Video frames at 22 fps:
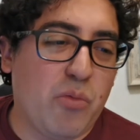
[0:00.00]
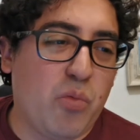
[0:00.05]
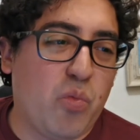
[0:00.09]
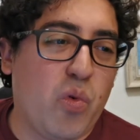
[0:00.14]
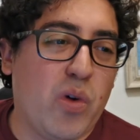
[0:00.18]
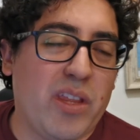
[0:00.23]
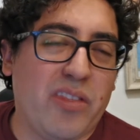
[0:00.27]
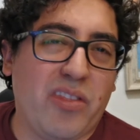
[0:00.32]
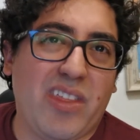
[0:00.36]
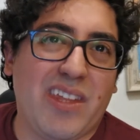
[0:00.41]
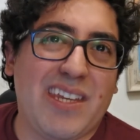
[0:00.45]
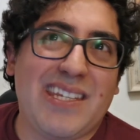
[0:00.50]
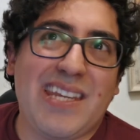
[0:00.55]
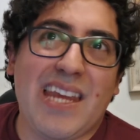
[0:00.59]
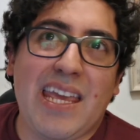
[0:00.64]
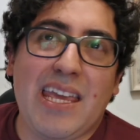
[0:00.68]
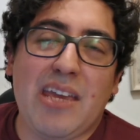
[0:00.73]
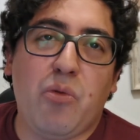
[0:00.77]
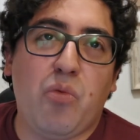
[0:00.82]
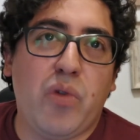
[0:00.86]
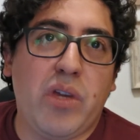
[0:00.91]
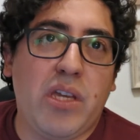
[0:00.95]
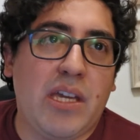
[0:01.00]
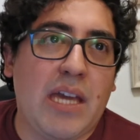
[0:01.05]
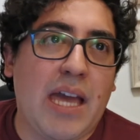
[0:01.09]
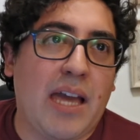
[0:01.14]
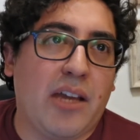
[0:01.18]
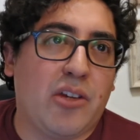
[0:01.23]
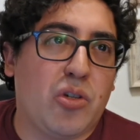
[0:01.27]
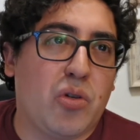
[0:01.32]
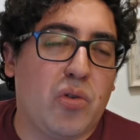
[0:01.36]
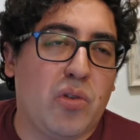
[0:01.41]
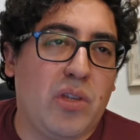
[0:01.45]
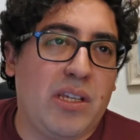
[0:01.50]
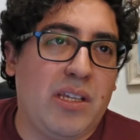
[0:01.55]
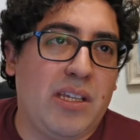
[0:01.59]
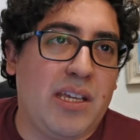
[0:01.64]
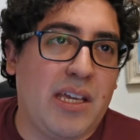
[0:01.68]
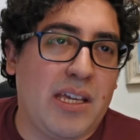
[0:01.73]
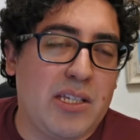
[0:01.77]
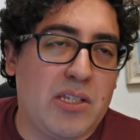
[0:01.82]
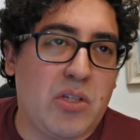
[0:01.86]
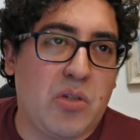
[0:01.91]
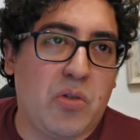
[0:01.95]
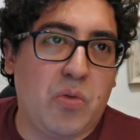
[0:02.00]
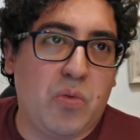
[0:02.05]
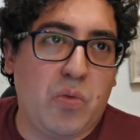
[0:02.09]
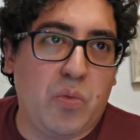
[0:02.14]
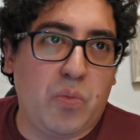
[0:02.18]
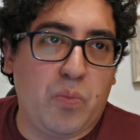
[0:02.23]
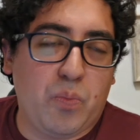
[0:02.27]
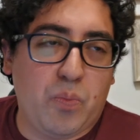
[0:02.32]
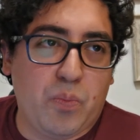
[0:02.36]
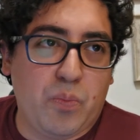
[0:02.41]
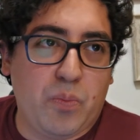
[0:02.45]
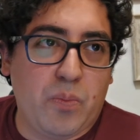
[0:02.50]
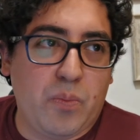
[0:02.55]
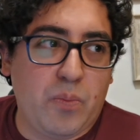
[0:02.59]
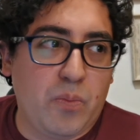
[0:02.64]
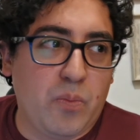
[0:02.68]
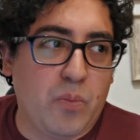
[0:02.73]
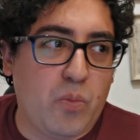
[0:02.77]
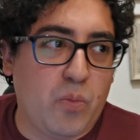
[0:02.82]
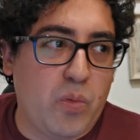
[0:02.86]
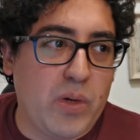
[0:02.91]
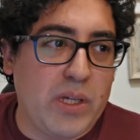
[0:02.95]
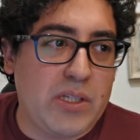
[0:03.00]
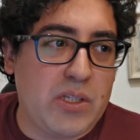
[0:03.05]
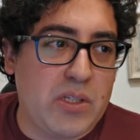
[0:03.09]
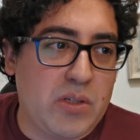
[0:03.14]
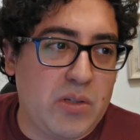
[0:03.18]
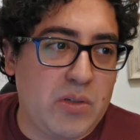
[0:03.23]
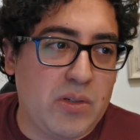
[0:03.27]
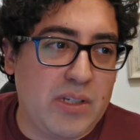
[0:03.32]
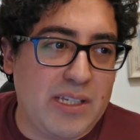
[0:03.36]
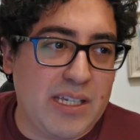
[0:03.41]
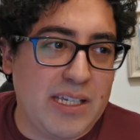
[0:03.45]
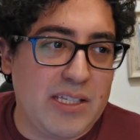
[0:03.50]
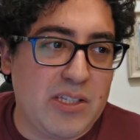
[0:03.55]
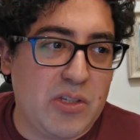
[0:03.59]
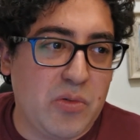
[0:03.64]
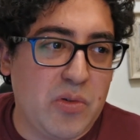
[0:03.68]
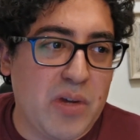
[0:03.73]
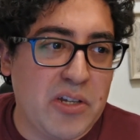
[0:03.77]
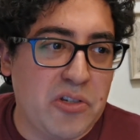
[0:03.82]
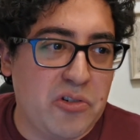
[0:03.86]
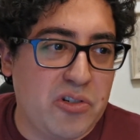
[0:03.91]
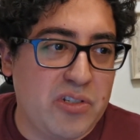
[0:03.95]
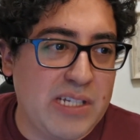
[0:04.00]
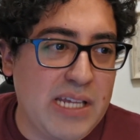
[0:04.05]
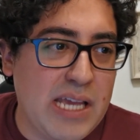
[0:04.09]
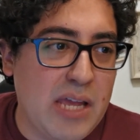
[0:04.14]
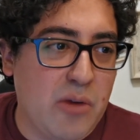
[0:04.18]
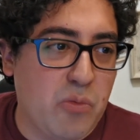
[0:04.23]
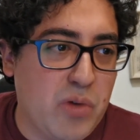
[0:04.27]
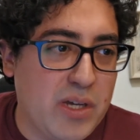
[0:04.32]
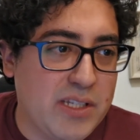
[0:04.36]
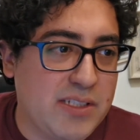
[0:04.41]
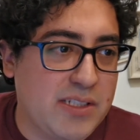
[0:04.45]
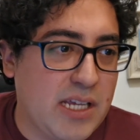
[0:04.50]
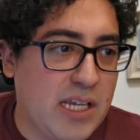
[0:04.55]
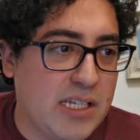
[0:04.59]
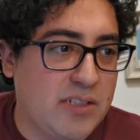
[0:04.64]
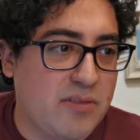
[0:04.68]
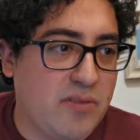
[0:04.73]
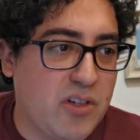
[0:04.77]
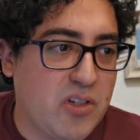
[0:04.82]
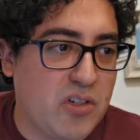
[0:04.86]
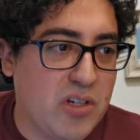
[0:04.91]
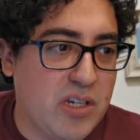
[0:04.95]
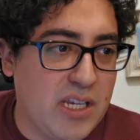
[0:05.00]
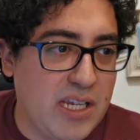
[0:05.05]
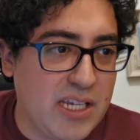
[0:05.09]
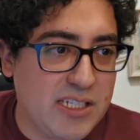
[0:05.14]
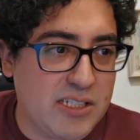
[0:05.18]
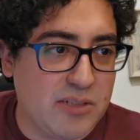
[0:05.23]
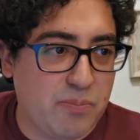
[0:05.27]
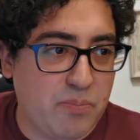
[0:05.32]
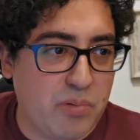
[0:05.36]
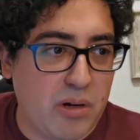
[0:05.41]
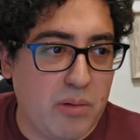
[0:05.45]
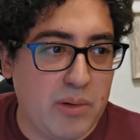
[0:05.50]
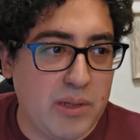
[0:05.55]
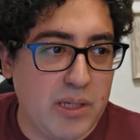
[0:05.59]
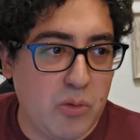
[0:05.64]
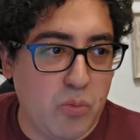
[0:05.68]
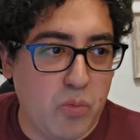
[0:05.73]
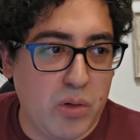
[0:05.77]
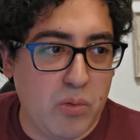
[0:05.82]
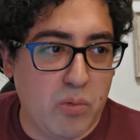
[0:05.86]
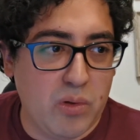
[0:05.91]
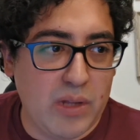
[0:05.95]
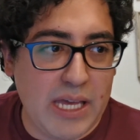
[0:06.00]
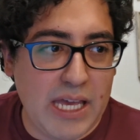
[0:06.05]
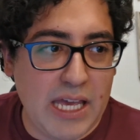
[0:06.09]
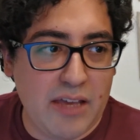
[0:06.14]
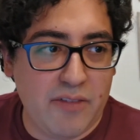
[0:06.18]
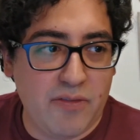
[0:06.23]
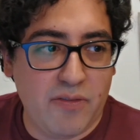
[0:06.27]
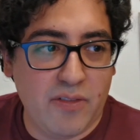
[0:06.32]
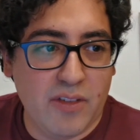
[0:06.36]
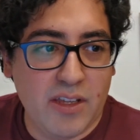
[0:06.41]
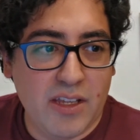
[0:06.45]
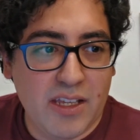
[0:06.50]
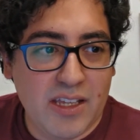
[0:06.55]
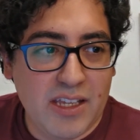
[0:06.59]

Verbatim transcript: the day we actually get to which get to understand what science fiction is, probably we will have